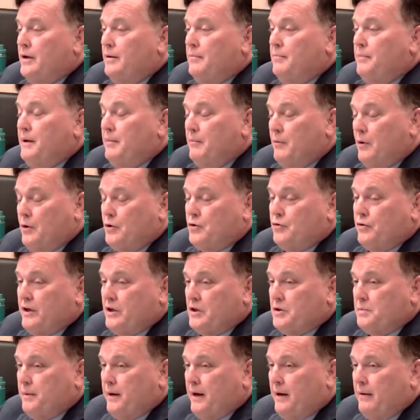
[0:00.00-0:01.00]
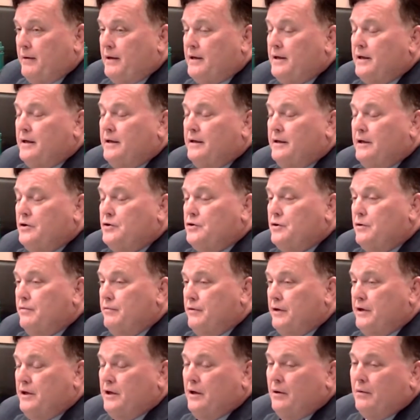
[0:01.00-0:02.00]
be more transparent, and they should
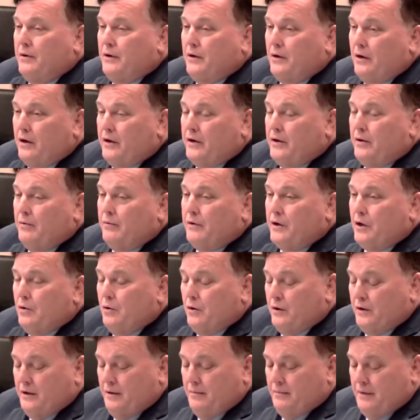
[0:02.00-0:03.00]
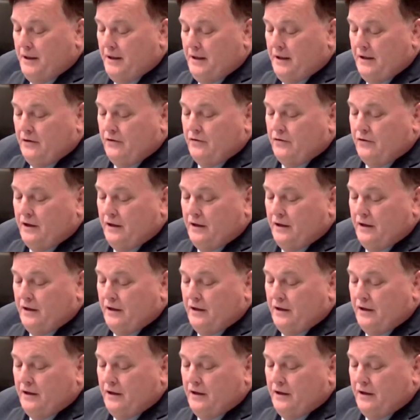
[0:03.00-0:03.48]
video and audio record their meetings.